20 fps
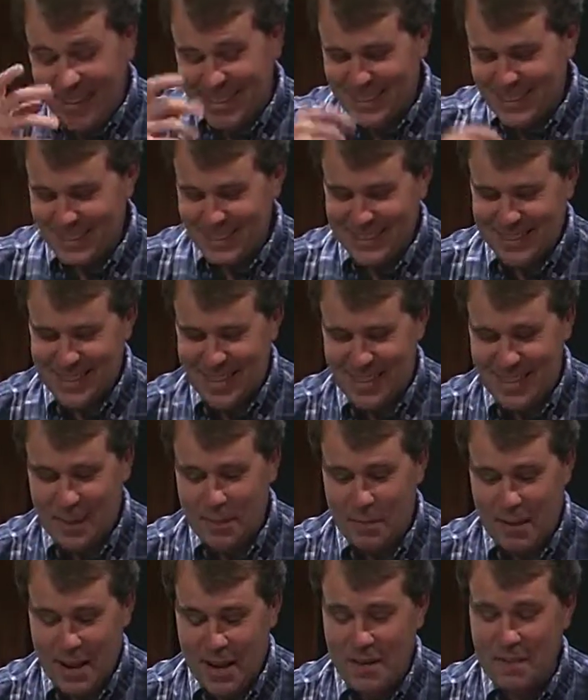it turns out
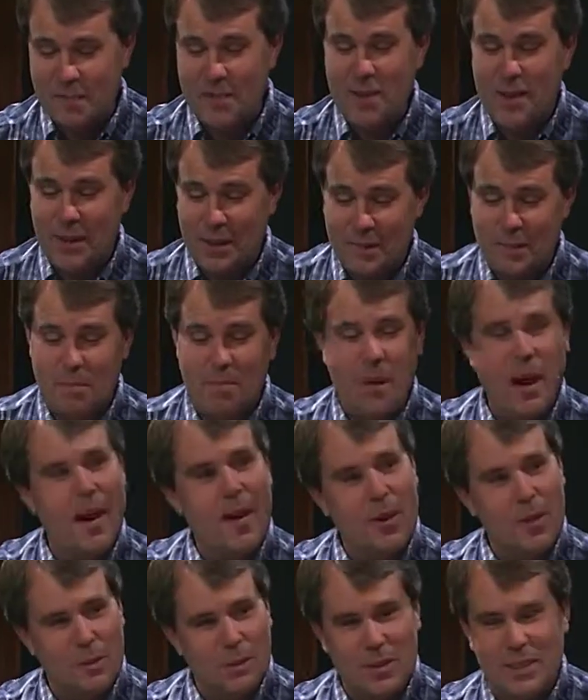that might have been my
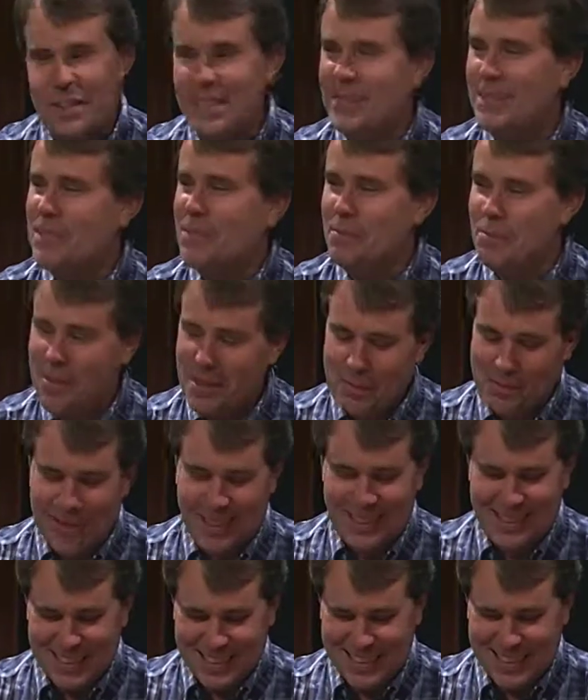own set of sympathy
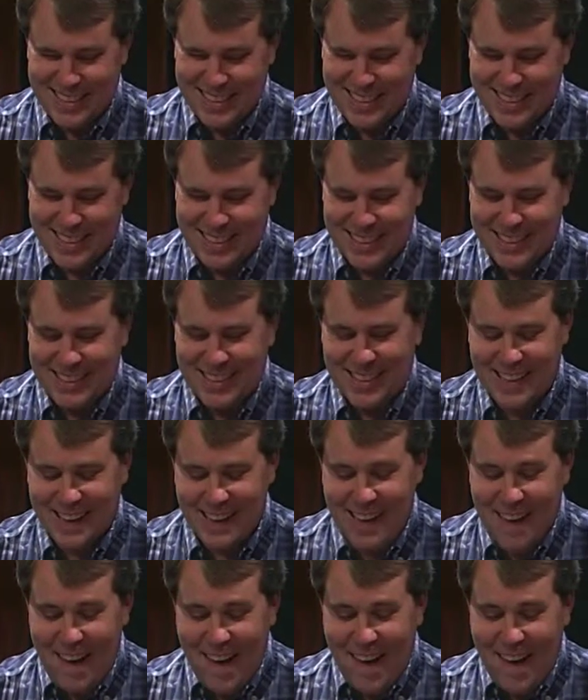pains there that uh,